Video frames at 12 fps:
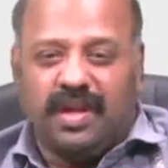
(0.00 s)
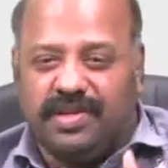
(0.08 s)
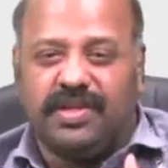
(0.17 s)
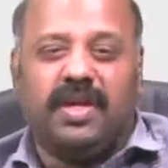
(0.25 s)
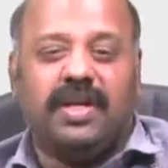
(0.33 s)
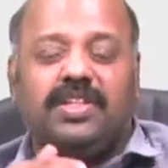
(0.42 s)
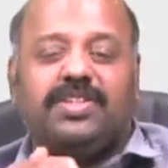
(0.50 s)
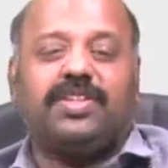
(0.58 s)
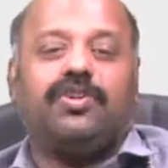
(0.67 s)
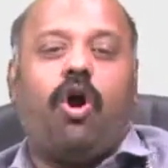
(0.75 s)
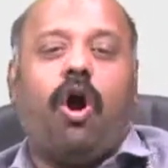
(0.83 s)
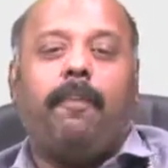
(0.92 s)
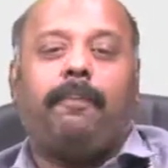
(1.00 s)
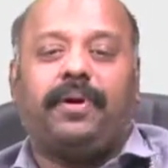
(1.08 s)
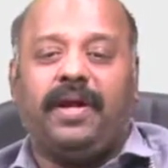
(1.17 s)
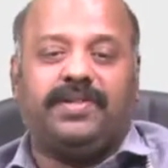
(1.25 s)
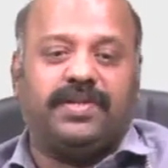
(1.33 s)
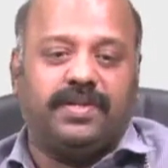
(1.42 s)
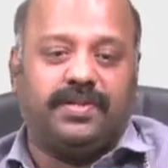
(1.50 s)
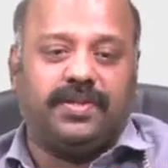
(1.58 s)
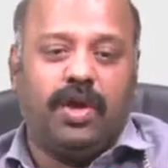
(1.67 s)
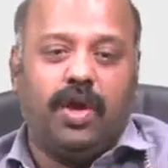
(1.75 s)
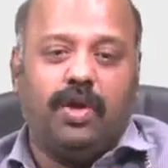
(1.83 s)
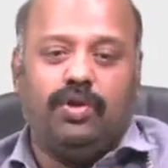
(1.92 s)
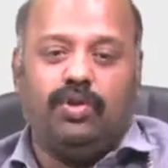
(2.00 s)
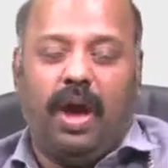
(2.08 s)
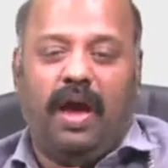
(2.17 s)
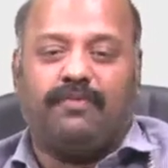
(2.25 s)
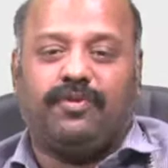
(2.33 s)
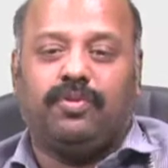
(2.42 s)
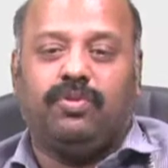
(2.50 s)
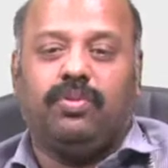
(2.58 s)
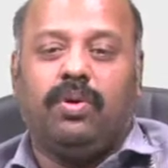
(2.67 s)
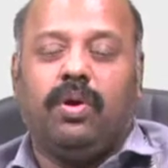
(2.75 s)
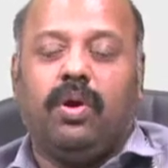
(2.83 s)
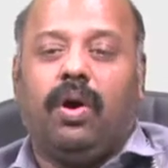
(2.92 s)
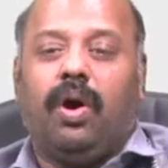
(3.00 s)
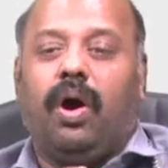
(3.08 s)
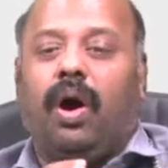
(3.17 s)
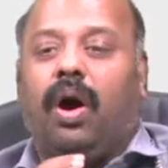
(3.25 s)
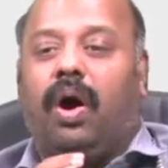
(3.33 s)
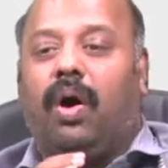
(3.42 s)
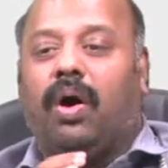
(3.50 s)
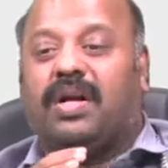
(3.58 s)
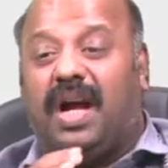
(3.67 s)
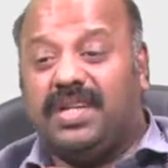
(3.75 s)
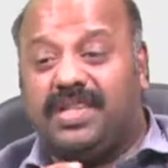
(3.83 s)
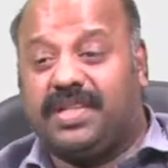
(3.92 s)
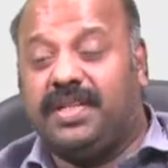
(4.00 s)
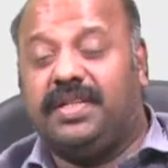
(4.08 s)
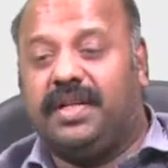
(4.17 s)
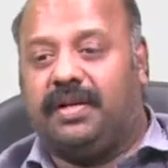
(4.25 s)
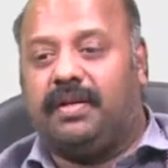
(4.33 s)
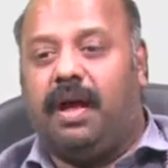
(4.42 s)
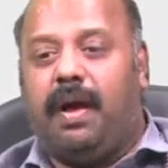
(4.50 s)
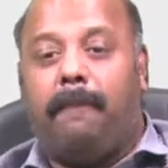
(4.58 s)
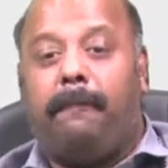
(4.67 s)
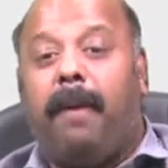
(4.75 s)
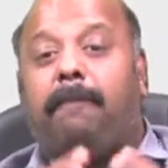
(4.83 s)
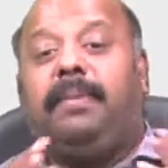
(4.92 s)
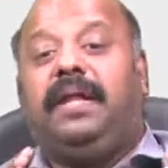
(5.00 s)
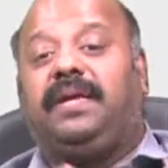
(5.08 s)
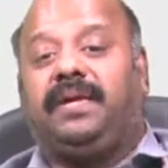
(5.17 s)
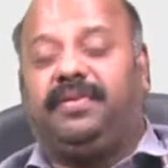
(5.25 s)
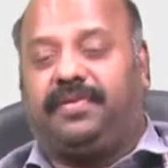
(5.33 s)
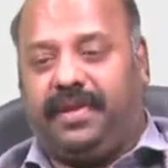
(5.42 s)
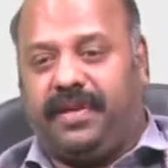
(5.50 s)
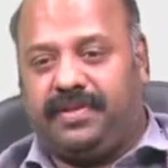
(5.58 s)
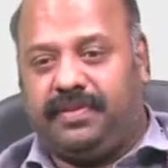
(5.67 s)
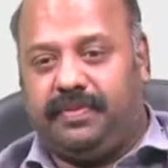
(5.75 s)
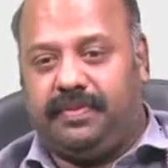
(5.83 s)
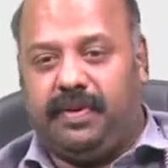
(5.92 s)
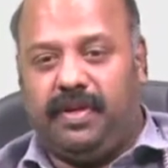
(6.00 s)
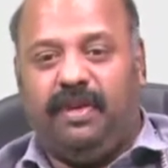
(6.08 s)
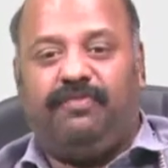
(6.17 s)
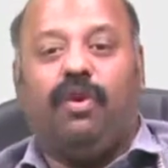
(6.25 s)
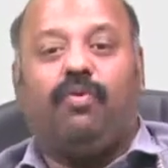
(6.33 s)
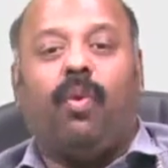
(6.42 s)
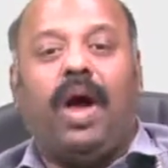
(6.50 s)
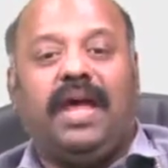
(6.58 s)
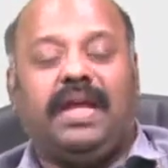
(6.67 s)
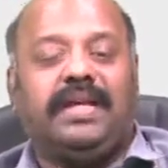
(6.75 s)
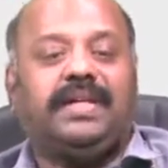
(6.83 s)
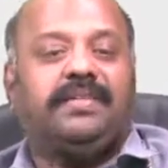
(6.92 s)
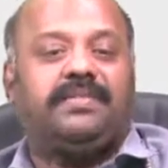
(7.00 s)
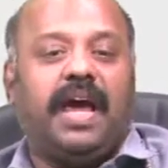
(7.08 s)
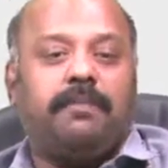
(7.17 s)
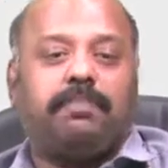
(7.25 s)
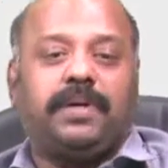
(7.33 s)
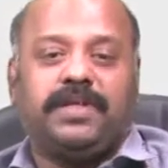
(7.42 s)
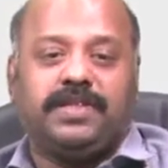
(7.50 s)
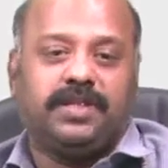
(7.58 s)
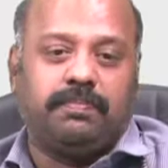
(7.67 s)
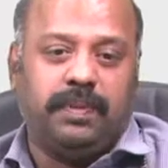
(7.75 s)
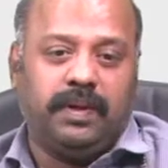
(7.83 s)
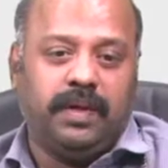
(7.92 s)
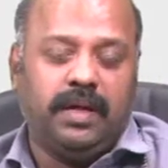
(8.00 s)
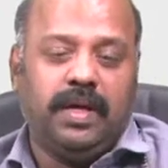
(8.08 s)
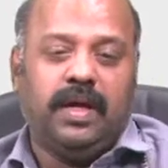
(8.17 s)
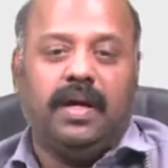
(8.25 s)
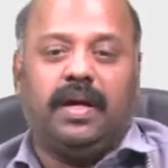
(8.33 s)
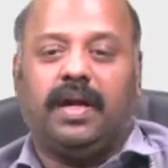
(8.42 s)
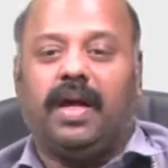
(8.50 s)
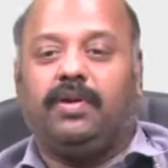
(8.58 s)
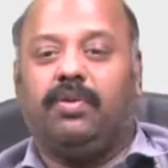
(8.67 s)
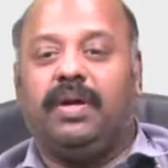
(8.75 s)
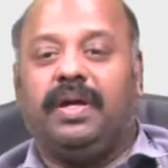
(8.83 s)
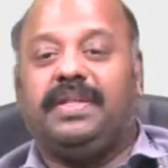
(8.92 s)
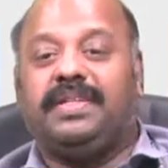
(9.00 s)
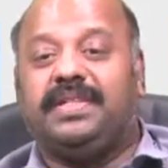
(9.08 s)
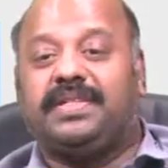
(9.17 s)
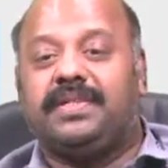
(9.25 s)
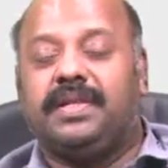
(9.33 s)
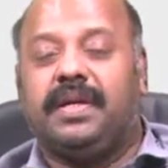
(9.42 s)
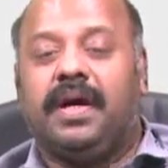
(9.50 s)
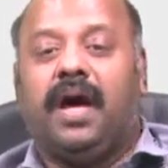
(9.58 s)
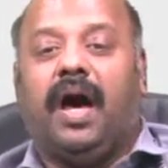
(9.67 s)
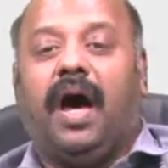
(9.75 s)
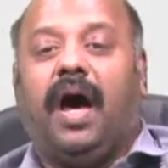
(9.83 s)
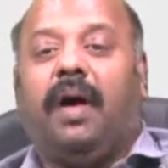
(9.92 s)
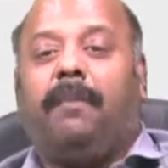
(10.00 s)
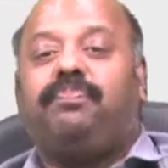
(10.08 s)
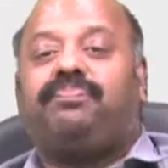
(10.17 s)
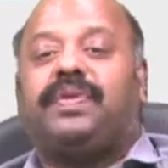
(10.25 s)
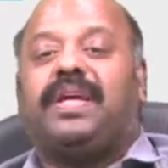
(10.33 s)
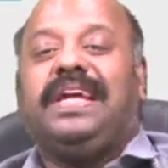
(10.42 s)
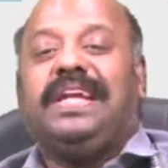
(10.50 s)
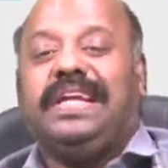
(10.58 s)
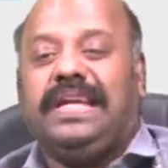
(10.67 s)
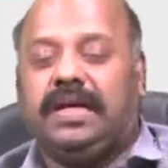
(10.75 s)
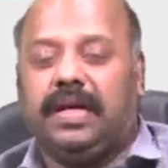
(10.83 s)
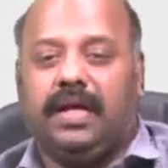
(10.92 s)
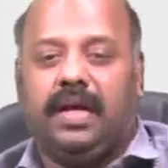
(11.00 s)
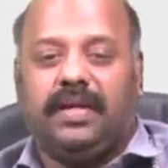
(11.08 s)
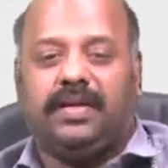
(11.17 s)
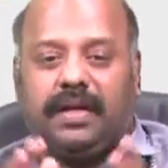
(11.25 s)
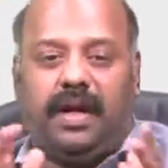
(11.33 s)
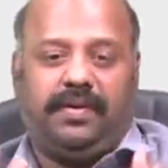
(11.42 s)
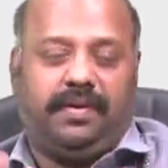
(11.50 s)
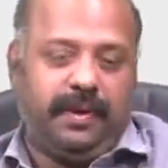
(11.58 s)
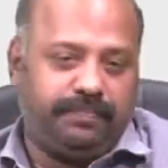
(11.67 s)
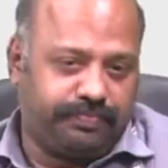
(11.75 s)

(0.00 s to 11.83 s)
journalistic operations, you have to consider public interest. If you're violating that principle, right now, it is illegal in the country.